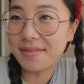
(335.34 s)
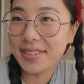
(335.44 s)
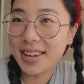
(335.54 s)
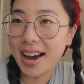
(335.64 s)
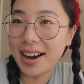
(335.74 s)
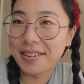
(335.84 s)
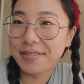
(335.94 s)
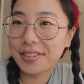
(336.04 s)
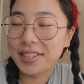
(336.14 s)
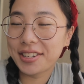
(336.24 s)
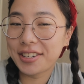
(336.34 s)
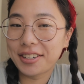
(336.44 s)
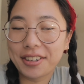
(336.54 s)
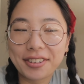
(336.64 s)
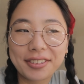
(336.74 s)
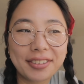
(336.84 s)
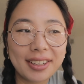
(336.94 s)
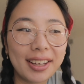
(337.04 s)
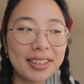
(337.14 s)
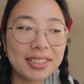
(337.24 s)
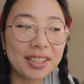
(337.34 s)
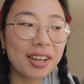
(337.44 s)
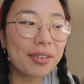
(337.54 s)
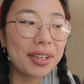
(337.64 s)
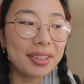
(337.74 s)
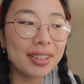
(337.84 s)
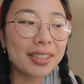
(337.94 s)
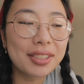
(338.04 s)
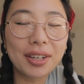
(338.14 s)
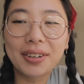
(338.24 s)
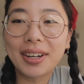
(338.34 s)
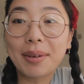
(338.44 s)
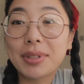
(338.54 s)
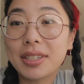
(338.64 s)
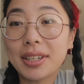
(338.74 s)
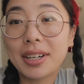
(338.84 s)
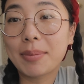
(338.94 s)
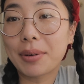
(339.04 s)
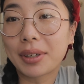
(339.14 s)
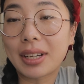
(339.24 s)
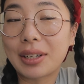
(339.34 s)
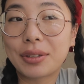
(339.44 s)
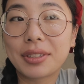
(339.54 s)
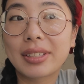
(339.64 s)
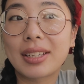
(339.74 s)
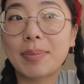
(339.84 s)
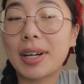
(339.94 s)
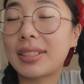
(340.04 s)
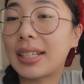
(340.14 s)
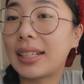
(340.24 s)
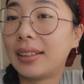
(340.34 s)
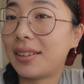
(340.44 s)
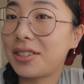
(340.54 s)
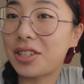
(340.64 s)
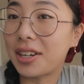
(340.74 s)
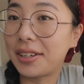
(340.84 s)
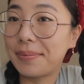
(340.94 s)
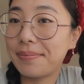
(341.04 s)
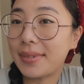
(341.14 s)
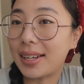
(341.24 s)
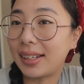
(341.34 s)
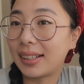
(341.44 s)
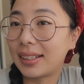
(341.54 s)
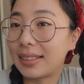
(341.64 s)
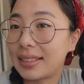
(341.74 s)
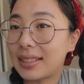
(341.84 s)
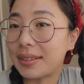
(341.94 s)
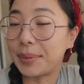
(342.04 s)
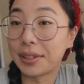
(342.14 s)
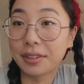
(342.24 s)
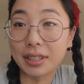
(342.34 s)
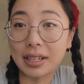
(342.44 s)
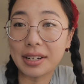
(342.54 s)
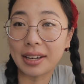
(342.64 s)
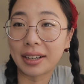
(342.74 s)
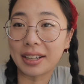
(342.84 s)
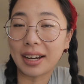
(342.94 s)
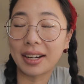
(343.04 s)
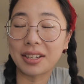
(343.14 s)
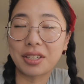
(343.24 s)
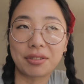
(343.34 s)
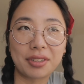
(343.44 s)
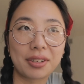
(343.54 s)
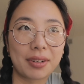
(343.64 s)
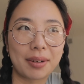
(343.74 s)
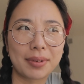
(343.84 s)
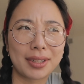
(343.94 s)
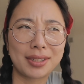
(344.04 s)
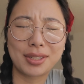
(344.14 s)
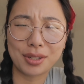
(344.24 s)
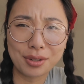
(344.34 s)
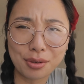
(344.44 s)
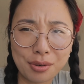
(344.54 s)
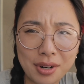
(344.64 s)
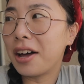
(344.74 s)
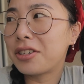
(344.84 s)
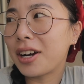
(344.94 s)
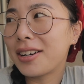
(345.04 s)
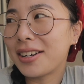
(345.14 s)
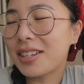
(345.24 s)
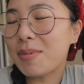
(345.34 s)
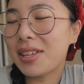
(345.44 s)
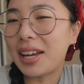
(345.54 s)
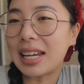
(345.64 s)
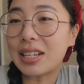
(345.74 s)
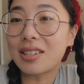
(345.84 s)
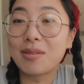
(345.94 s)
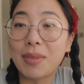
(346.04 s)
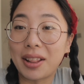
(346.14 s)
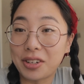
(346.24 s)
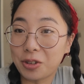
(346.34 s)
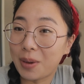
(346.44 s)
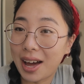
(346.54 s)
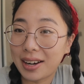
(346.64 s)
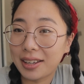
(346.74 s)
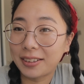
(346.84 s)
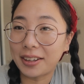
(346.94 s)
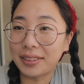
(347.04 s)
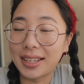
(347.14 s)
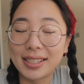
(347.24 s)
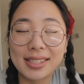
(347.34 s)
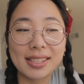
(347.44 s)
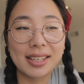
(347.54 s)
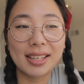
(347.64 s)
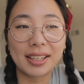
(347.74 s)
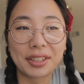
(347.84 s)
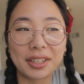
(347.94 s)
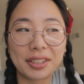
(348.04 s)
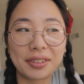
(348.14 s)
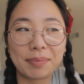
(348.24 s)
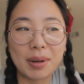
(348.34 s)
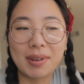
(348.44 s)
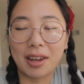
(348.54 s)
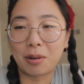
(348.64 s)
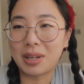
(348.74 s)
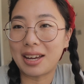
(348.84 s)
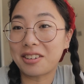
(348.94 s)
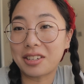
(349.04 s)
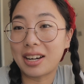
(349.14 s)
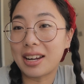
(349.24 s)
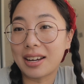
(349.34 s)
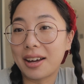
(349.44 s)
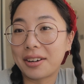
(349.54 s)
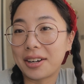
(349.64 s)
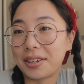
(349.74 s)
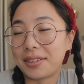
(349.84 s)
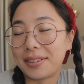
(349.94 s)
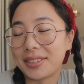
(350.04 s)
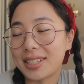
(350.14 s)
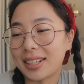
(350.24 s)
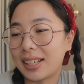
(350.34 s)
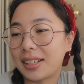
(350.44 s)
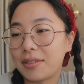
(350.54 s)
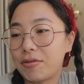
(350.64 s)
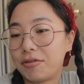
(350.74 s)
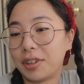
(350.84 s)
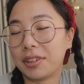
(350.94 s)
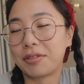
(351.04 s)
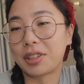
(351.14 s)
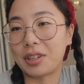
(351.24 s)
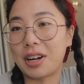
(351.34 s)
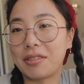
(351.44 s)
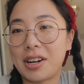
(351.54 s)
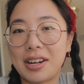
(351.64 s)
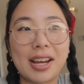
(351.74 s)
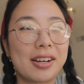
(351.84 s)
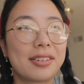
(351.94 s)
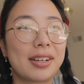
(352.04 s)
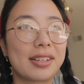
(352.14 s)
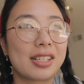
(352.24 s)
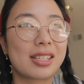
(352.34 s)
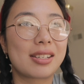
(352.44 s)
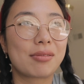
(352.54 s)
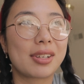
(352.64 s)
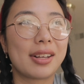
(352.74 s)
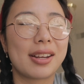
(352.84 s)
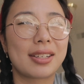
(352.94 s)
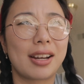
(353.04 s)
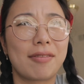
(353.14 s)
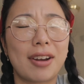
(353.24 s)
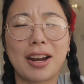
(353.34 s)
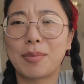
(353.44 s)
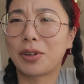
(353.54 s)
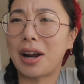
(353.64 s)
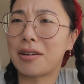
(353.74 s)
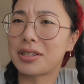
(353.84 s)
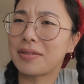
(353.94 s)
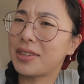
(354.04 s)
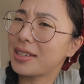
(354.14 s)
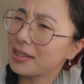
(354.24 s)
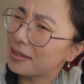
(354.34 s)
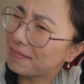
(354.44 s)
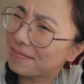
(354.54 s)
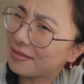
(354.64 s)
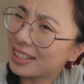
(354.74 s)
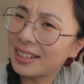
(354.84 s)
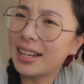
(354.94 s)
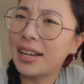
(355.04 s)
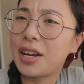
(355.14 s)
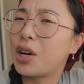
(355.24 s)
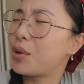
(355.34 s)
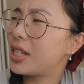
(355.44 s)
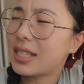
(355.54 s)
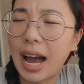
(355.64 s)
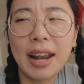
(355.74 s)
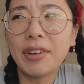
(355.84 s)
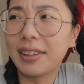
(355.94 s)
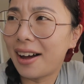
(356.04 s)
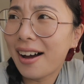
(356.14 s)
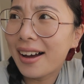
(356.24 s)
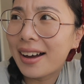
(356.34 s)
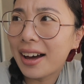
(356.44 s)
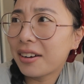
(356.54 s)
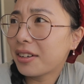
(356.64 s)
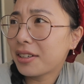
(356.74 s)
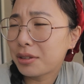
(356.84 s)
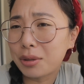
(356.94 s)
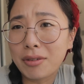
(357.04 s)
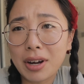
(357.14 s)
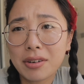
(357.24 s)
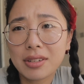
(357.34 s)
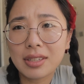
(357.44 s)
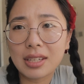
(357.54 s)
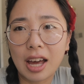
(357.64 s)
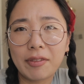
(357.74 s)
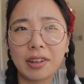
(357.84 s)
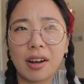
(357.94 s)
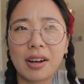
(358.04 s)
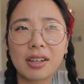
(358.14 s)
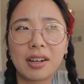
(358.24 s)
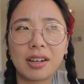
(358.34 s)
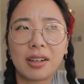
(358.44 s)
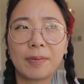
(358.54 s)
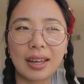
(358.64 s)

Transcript: Yeah, so it's going. I'm still hitting my word count goals. It's about to hit lunchtime and I'm hungry and I kind of don't know what I'm gonna do. I'll try not to be like too melodramatic throughout this, although maybe that'll be entertaining. I don't know. I'm just like full of regret right now. I just realized I have 9 more hours of this, which is kind of a lot. I don't know. 12 hours is kind of a lot, y'all.